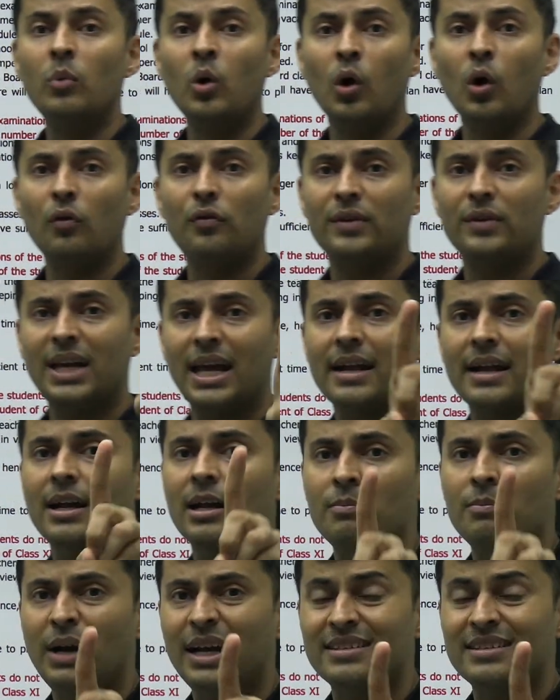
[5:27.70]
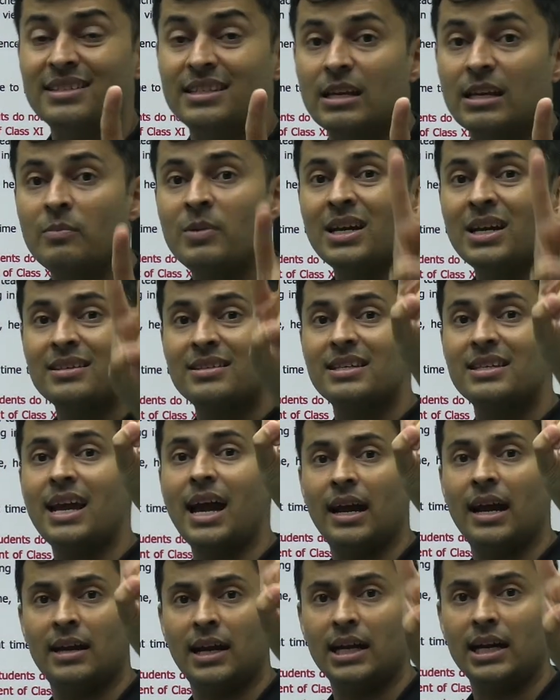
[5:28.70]
move taken by cbse
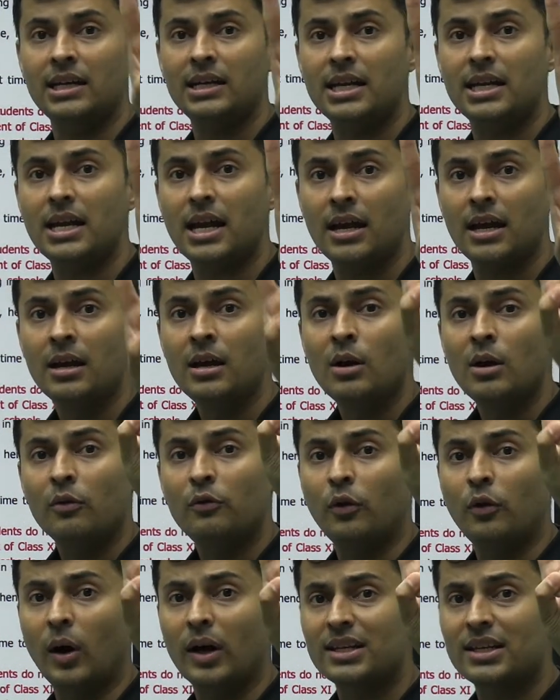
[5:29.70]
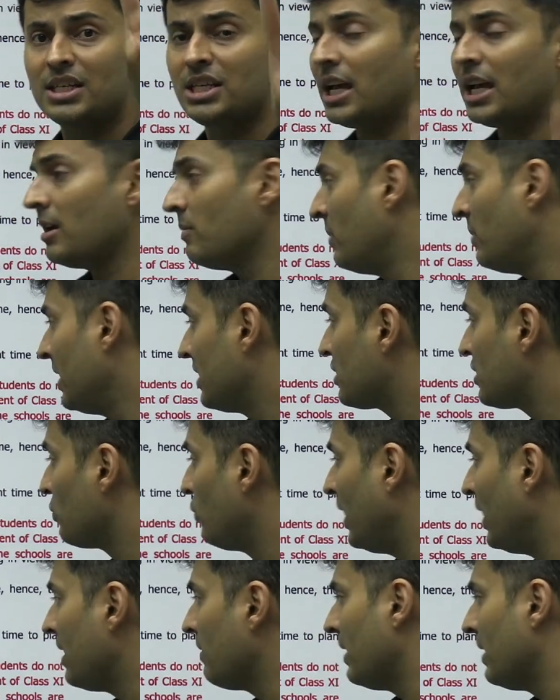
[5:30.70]
and nta for JEE mains
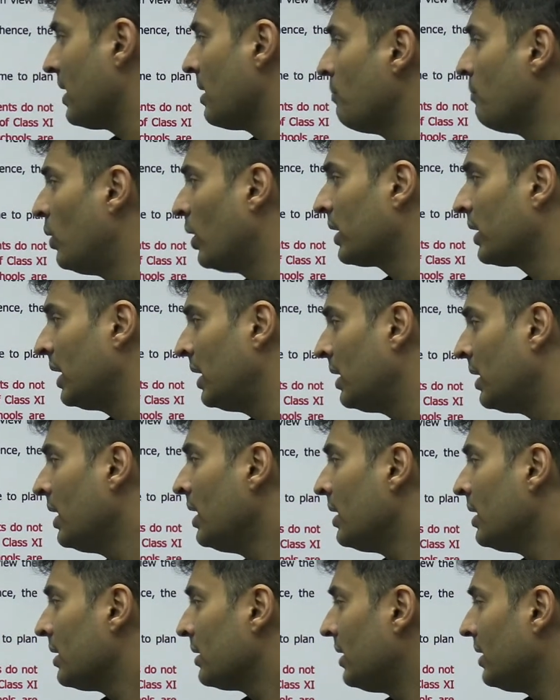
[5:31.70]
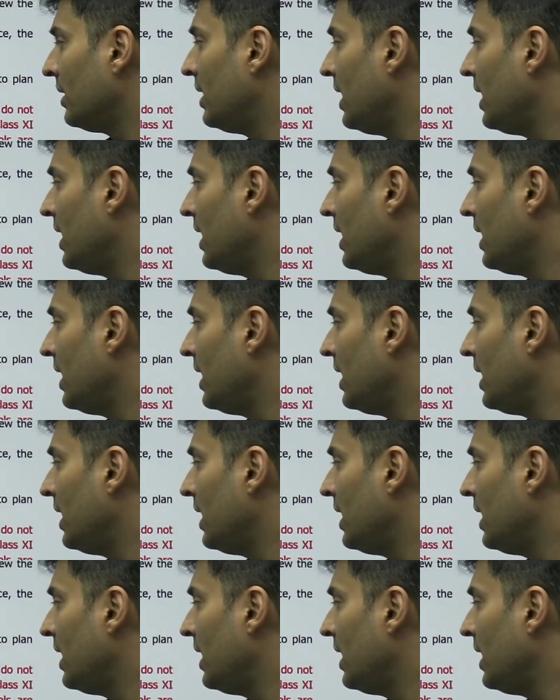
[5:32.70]
very very important the